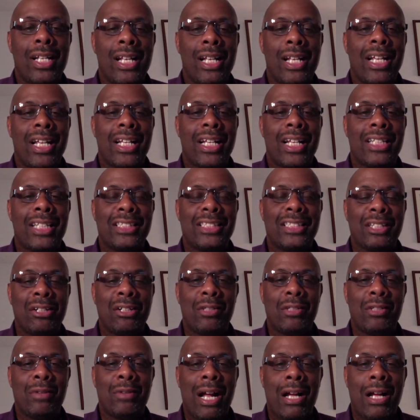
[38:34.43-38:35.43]
can show
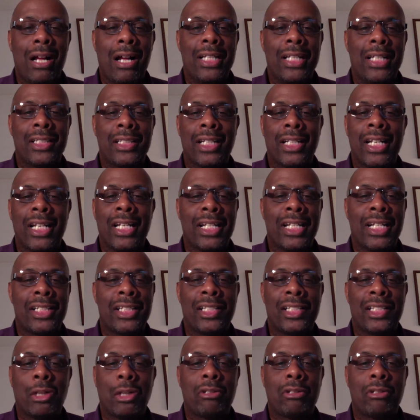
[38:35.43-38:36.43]
you how he
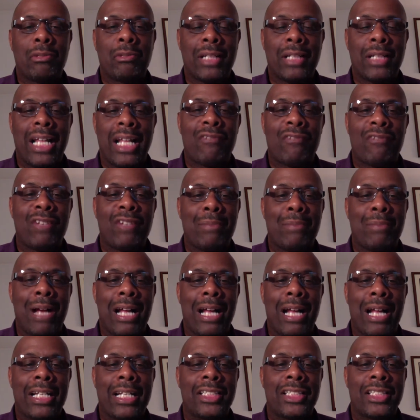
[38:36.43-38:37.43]
consults with
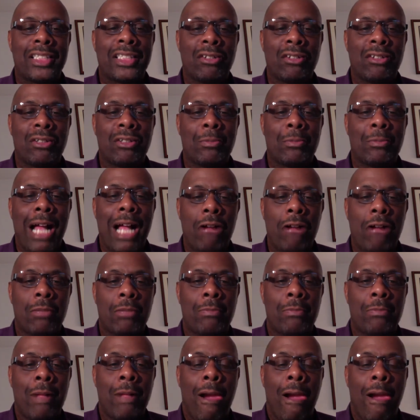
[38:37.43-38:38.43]
everybody to show them how
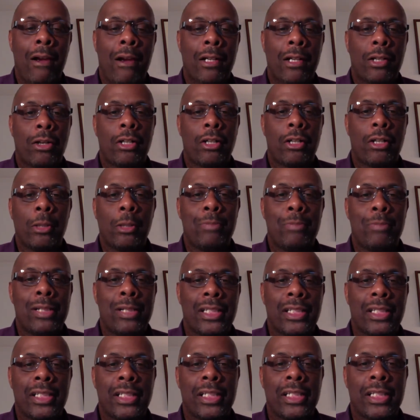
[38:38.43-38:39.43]
to turn your
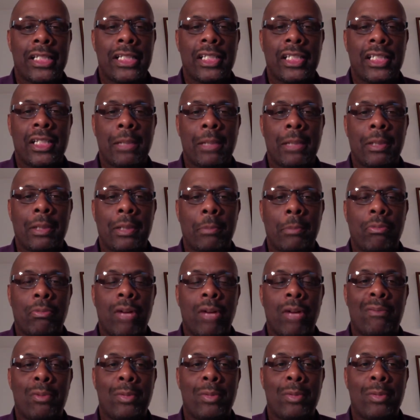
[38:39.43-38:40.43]
business into something
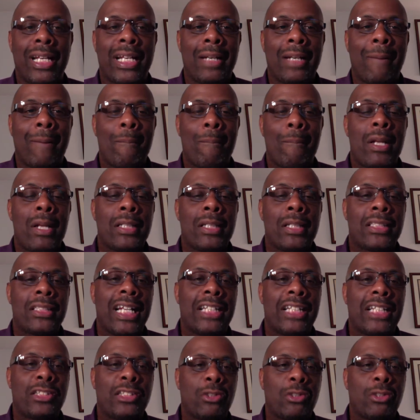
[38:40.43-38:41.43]
profitable. He can
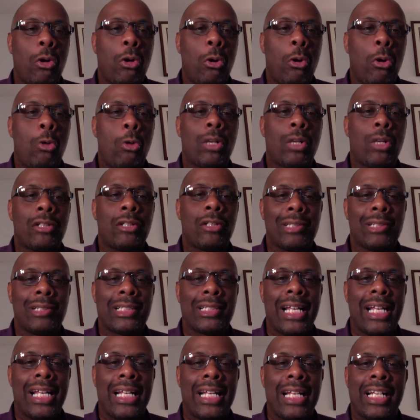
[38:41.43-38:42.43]
change your whole
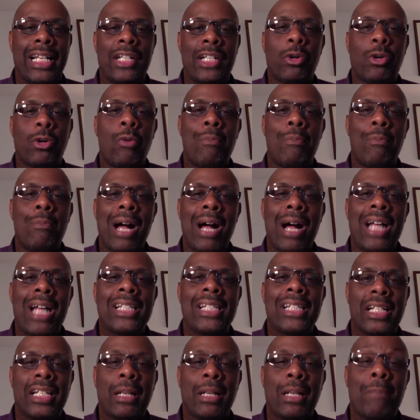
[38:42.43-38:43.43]
understanding and your whole
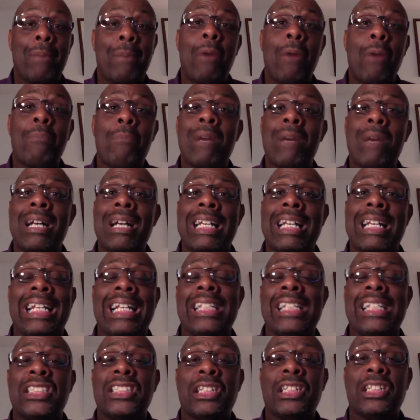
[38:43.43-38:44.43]
mindset about money
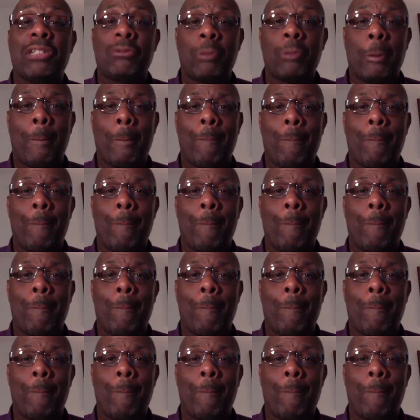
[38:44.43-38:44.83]
in general.